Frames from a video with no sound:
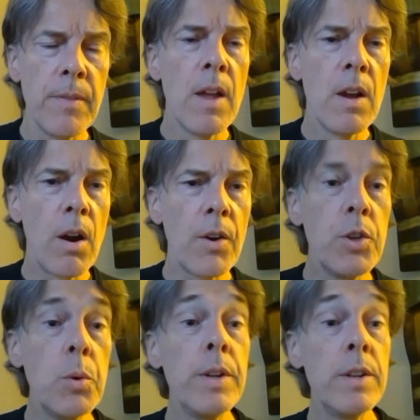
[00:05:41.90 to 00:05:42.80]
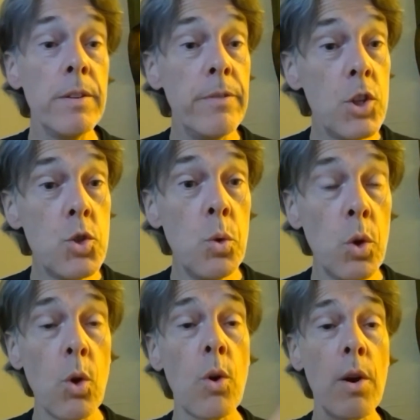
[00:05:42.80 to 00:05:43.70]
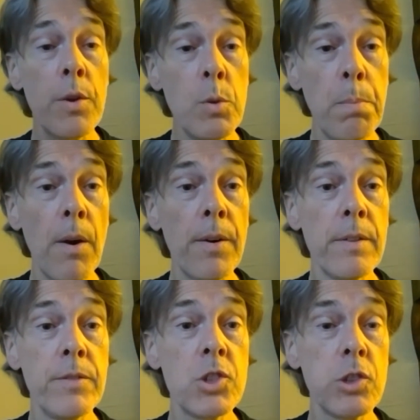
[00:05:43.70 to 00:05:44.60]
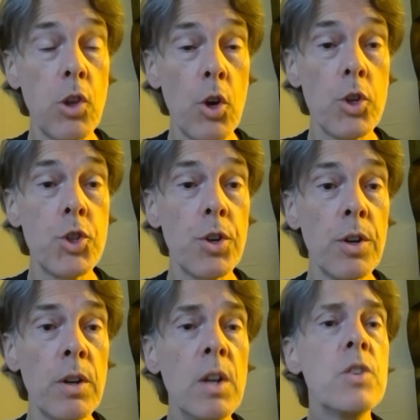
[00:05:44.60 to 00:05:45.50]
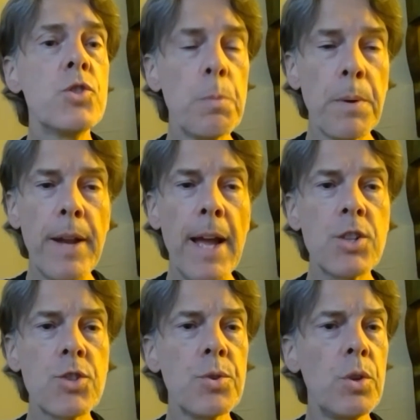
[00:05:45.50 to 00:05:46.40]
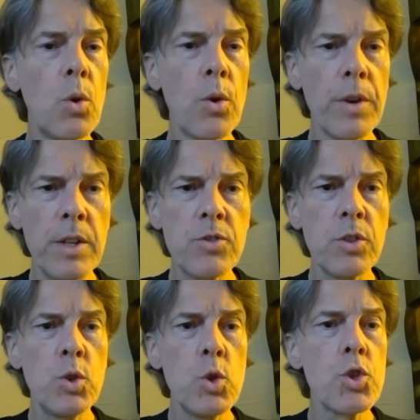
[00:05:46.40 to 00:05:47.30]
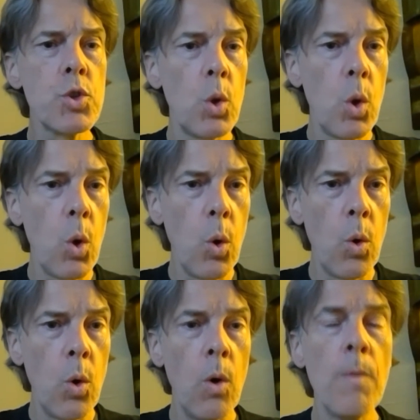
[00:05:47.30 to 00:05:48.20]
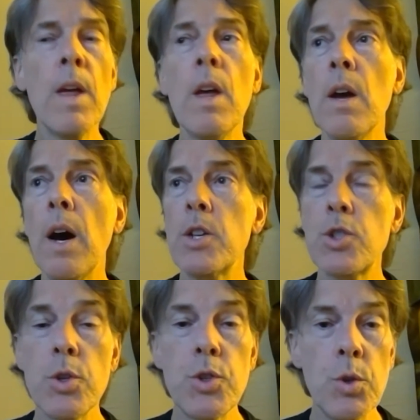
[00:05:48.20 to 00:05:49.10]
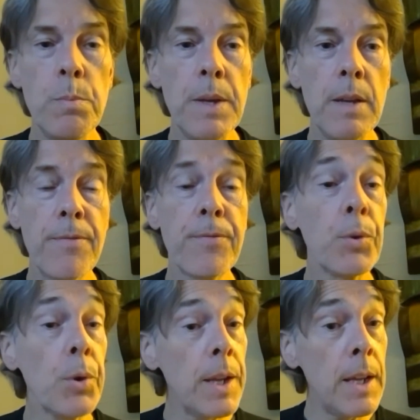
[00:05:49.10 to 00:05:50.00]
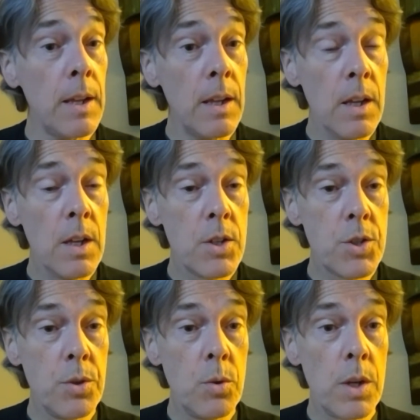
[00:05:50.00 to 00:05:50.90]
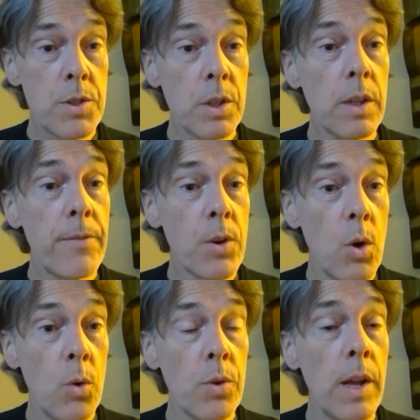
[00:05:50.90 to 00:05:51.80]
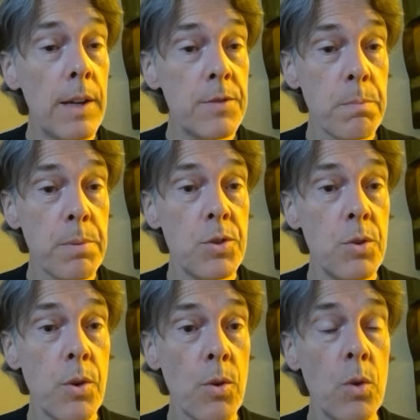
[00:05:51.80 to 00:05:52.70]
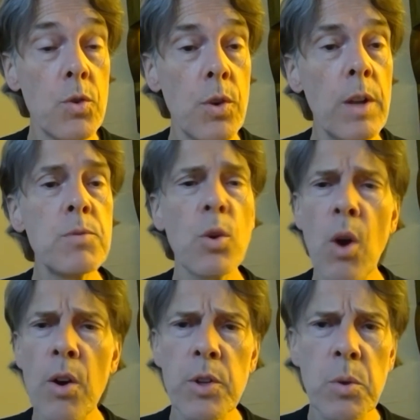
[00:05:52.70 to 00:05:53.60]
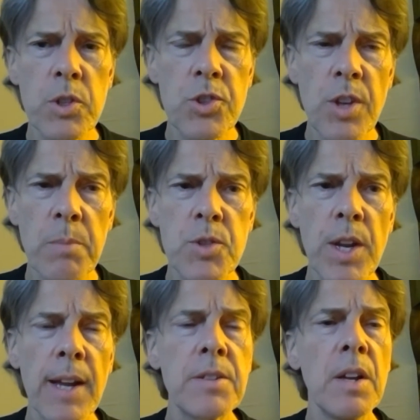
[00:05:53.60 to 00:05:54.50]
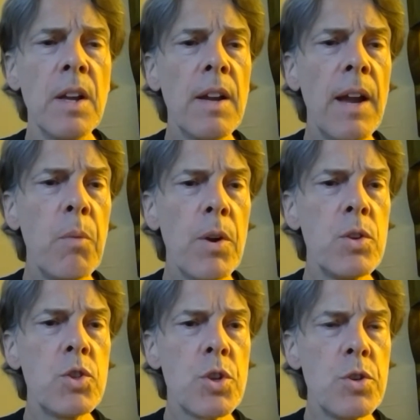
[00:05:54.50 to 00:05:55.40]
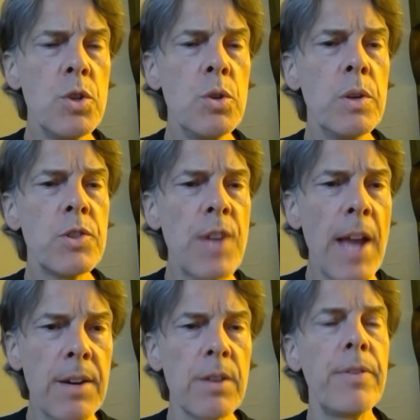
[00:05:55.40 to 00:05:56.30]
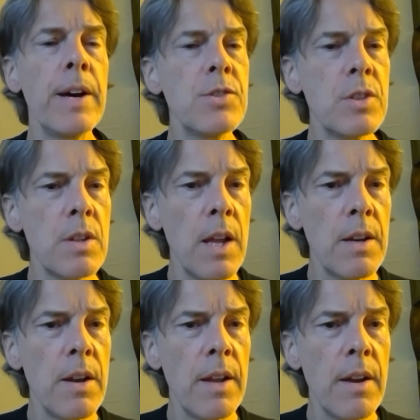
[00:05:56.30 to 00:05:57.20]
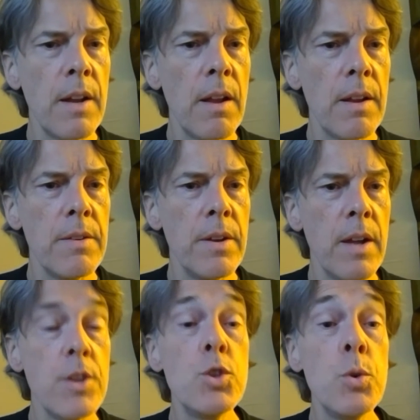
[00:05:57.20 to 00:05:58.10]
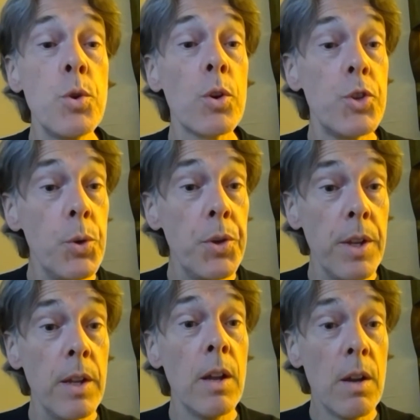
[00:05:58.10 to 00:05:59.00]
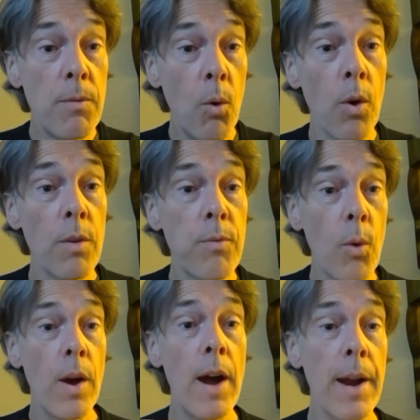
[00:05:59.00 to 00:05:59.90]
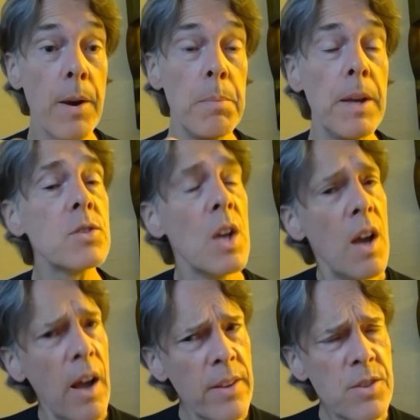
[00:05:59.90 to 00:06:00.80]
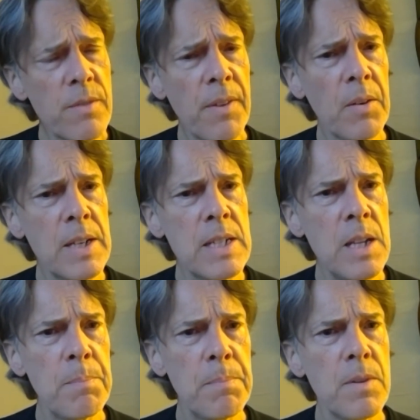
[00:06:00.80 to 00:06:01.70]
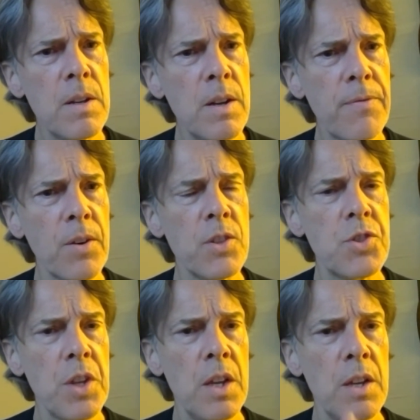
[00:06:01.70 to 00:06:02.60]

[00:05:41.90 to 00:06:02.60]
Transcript: Are you an individual, or are you part of this larger supernatural or institutional whole? Should you be free to live your own lives and pursue your own dreams, or are you a subject, and what you should do is sacrifice and do your duty for the higher being? And that's a very deep difference in